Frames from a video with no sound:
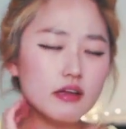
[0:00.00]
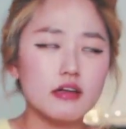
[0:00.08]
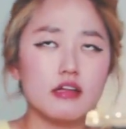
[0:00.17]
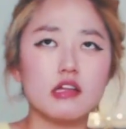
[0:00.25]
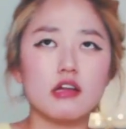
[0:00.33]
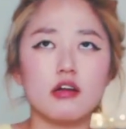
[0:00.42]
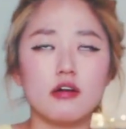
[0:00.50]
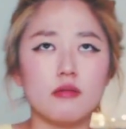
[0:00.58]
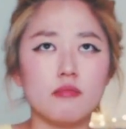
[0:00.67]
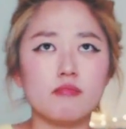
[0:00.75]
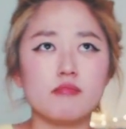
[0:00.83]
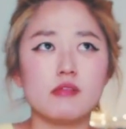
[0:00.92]

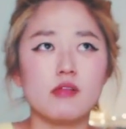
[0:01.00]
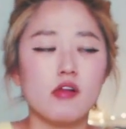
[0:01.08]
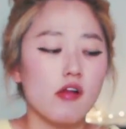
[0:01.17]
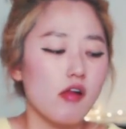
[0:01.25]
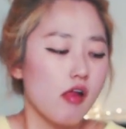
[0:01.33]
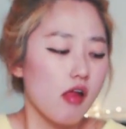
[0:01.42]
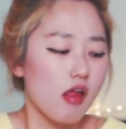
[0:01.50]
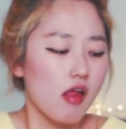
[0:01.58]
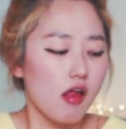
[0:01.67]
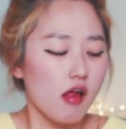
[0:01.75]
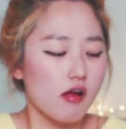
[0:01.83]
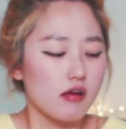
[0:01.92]
And
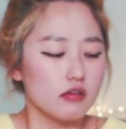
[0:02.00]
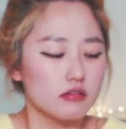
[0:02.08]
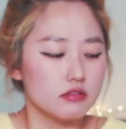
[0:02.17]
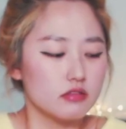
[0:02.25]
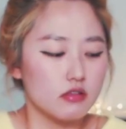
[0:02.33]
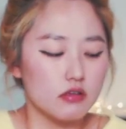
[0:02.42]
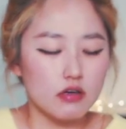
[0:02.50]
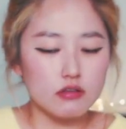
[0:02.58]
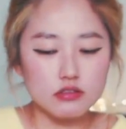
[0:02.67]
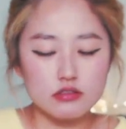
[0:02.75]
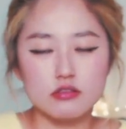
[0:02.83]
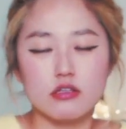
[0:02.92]
so
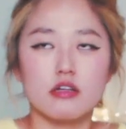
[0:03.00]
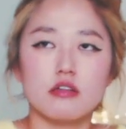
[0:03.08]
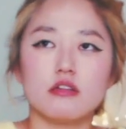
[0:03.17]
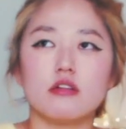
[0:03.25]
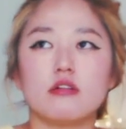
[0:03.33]
I was just like,